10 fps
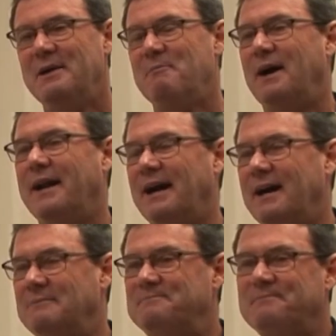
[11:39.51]

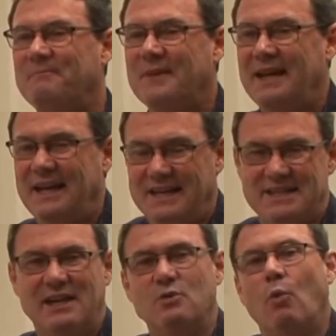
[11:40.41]
But
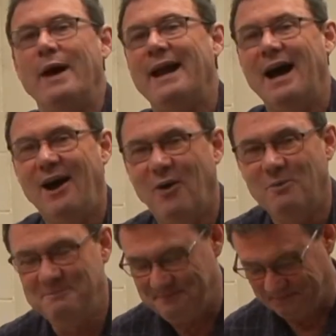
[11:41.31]
said, went home,